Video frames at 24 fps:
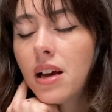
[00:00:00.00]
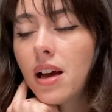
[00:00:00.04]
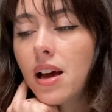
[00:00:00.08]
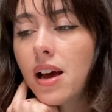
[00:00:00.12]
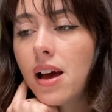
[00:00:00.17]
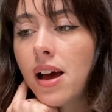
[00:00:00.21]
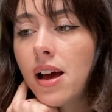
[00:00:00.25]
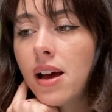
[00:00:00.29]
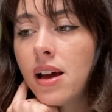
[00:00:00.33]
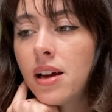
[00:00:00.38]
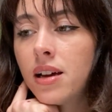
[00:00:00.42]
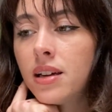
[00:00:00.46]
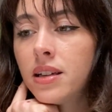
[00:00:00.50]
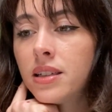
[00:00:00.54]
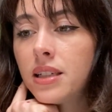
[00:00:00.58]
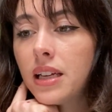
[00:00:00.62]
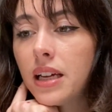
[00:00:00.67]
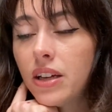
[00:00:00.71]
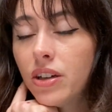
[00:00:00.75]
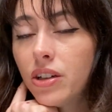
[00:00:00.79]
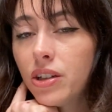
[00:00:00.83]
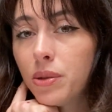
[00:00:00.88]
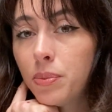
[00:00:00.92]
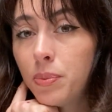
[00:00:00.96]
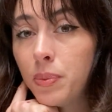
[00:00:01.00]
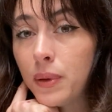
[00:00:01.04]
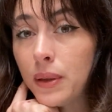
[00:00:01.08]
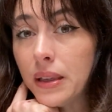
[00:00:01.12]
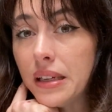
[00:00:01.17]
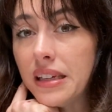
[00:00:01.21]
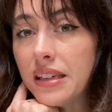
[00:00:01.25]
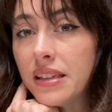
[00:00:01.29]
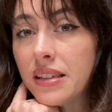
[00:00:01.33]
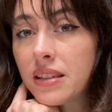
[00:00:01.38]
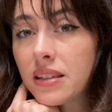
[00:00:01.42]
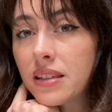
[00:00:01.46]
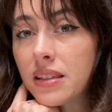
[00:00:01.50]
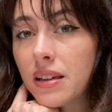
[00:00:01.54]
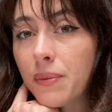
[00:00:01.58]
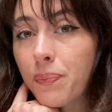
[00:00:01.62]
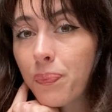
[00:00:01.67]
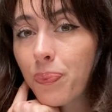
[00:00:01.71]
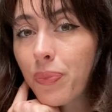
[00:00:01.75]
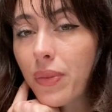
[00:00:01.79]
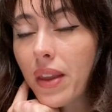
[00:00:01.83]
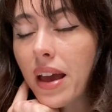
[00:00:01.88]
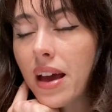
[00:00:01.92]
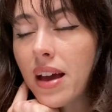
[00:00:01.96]
and inner peace
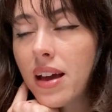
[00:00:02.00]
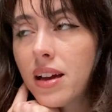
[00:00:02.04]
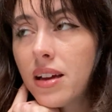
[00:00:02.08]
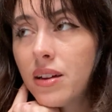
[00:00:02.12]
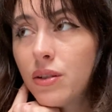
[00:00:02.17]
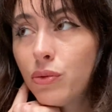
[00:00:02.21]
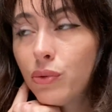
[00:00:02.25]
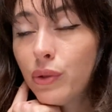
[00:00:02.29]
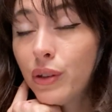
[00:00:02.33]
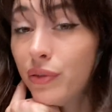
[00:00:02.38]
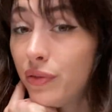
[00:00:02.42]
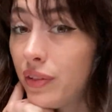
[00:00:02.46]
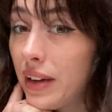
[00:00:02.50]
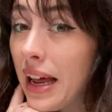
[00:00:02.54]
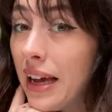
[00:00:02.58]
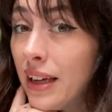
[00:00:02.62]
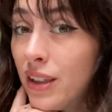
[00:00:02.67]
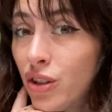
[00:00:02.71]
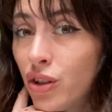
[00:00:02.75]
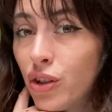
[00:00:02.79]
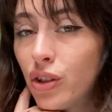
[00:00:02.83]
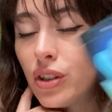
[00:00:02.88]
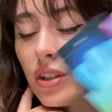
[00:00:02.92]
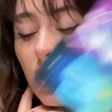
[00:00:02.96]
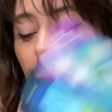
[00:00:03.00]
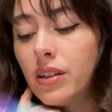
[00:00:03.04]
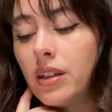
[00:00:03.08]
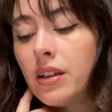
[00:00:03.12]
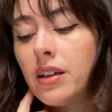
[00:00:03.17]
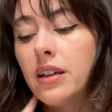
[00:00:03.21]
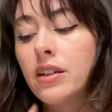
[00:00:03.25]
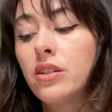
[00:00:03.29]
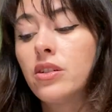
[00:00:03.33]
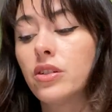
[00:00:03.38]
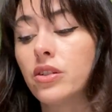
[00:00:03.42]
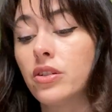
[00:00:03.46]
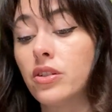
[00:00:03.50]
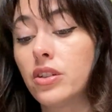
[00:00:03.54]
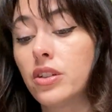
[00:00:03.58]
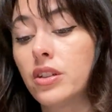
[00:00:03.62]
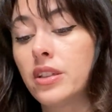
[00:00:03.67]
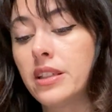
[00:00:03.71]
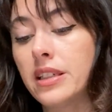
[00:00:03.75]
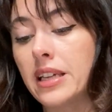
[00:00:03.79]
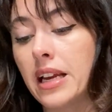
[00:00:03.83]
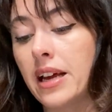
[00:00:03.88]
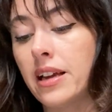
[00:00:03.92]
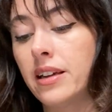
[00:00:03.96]
and reflection and
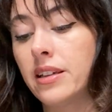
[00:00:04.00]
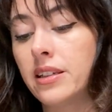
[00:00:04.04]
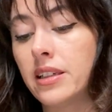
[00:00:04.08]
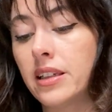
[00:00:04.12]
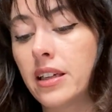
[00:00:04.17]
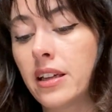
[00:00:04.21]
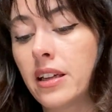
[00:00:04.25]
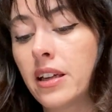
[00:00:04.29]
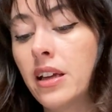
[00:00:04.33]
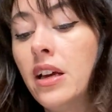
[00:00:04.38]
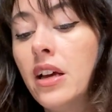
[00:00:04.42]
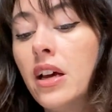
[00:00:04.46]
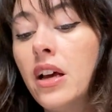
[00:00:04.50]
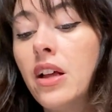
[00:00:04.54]
understanding.